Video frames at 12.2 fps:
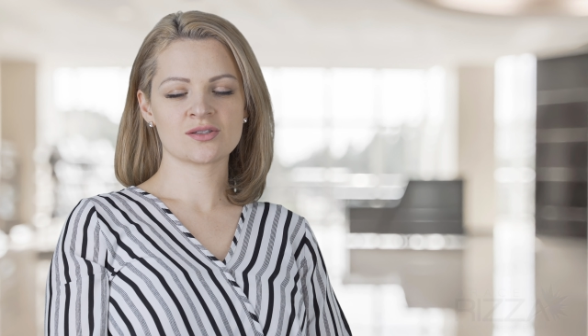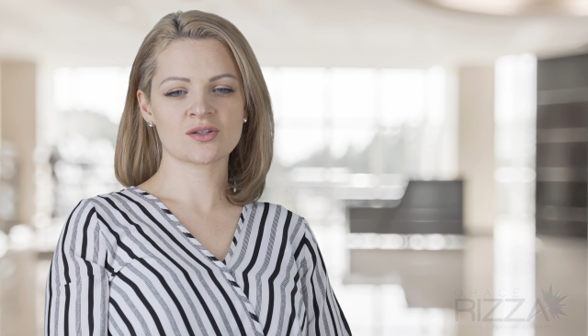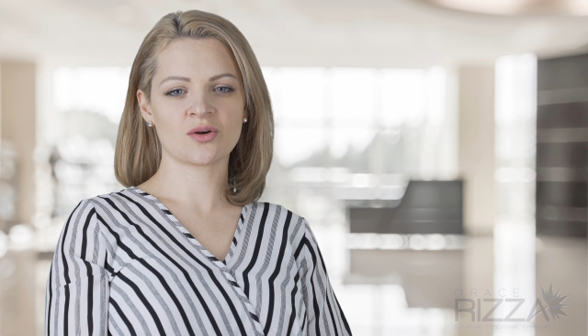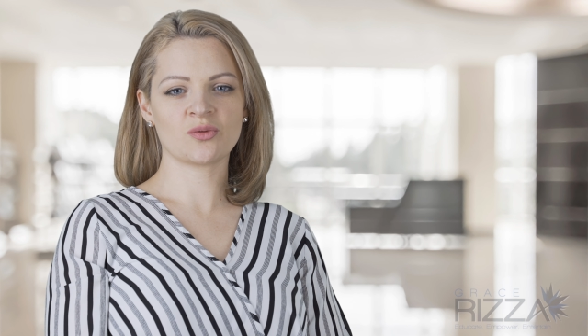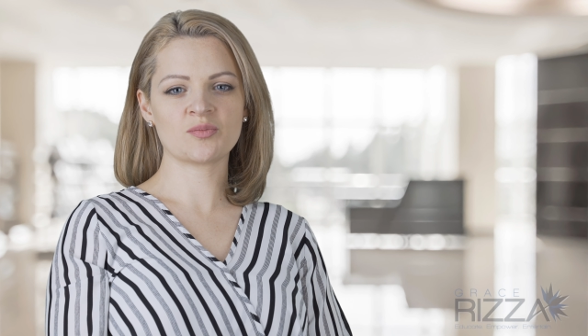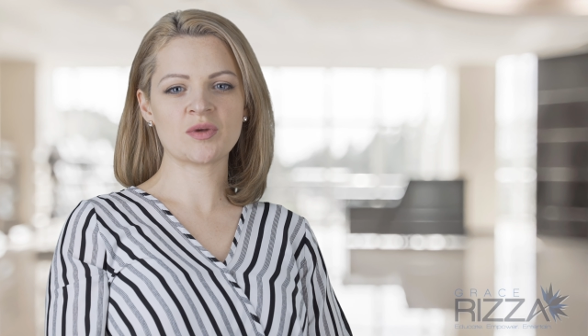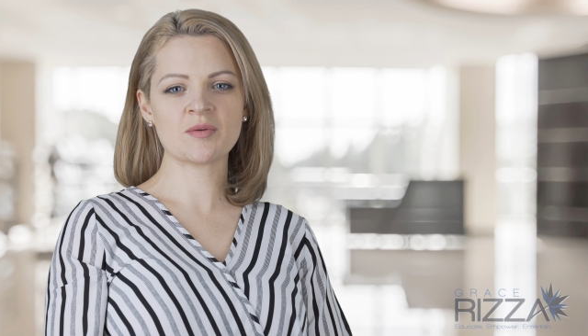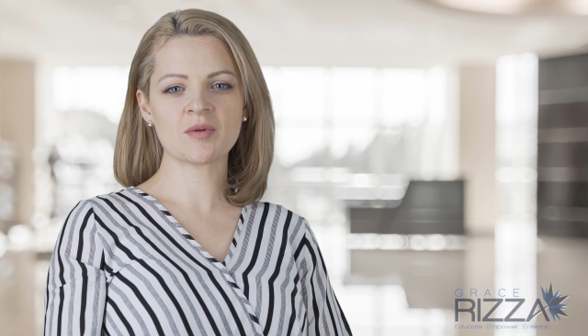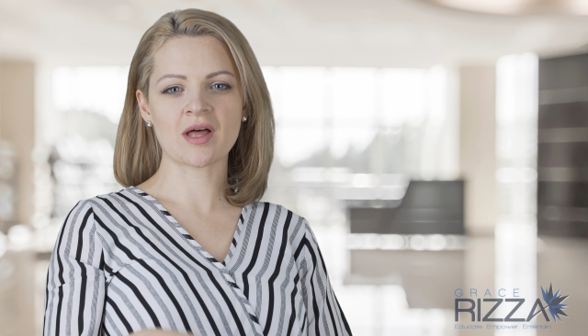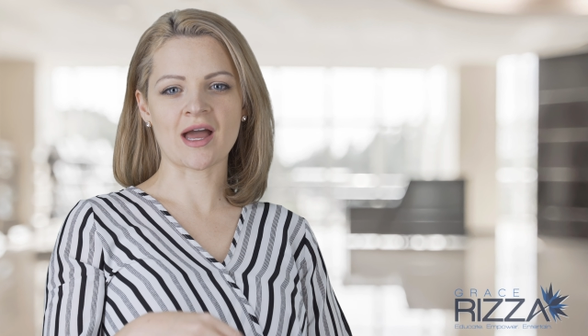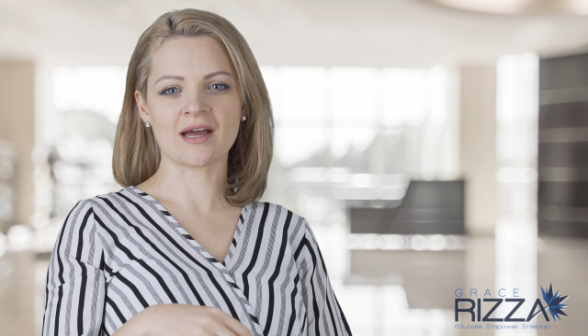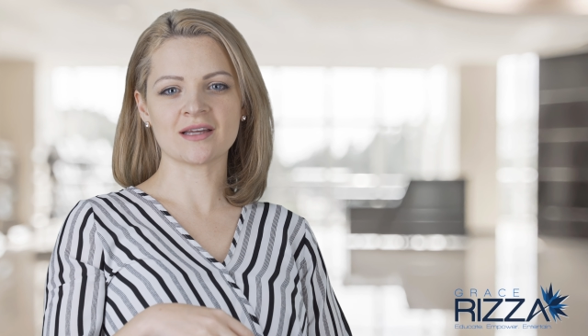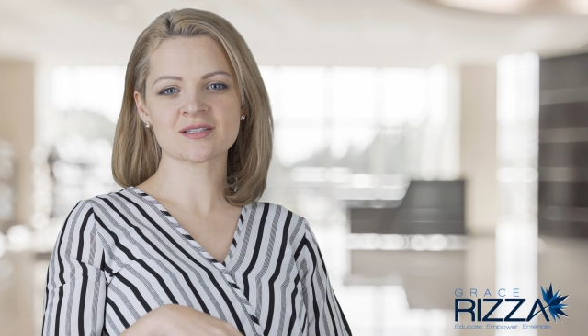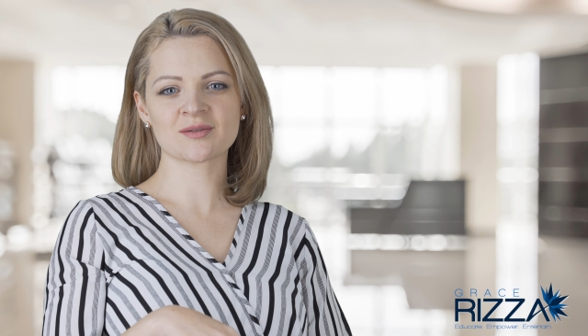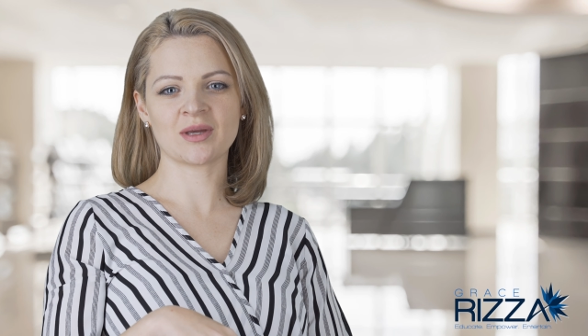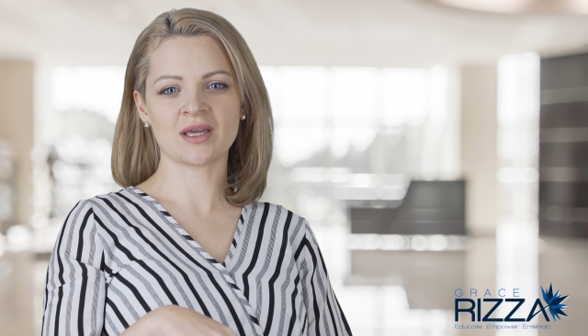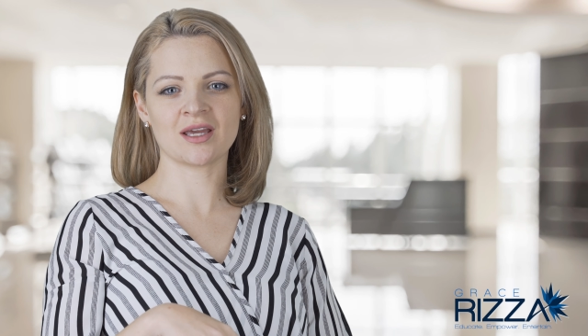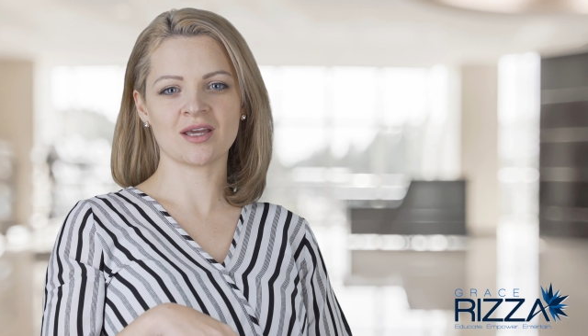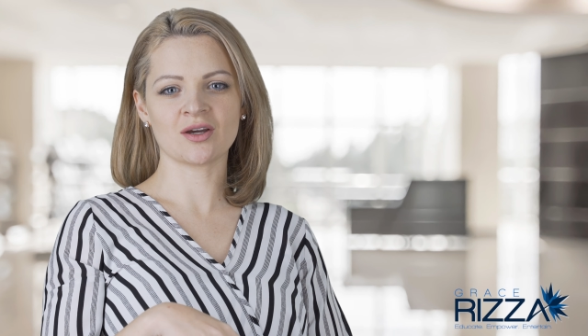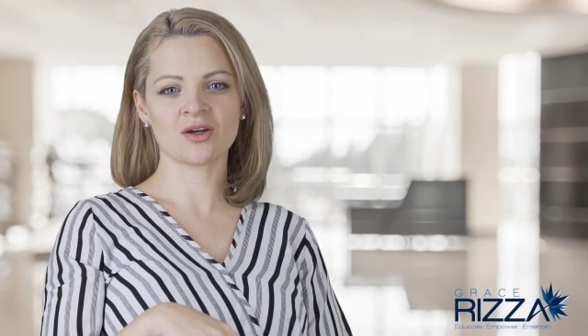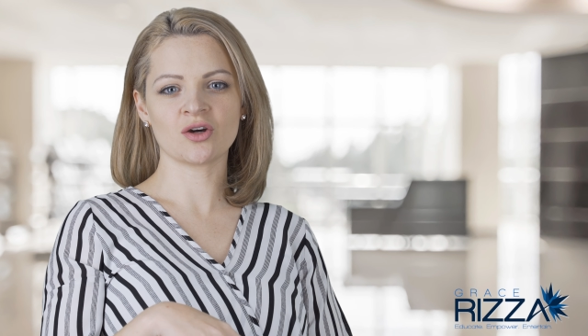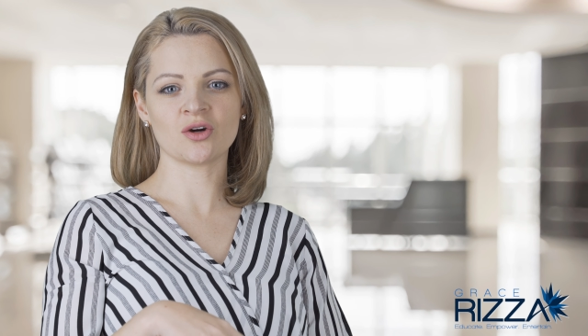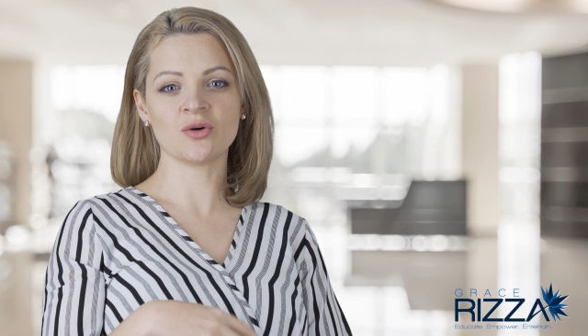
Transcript: So when people ask me